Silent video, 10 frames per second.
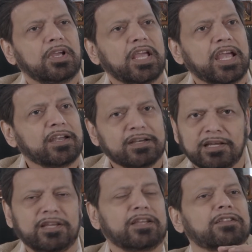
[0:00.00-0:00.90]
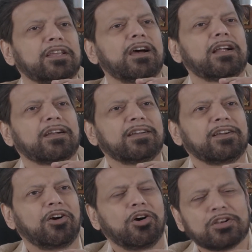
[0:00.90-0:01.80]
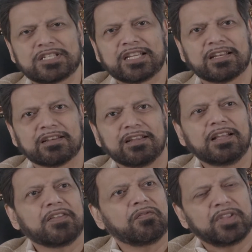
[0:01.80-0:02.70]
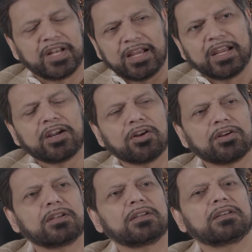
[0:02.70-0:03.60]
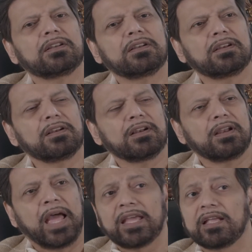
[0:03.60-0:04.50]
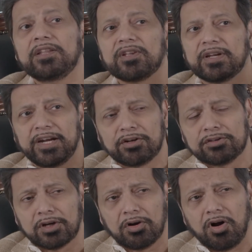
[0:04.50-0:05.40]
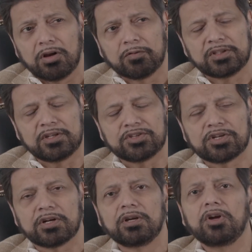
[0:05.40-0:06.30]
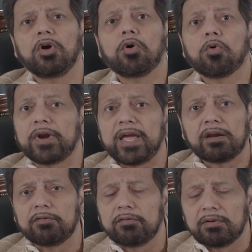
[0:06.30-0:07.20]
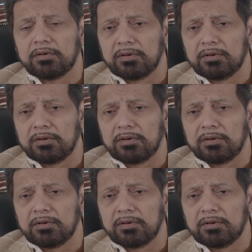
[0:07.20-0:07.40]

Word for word: And here they are, all 10. Then I get on, I can either get on the call with Richard or I can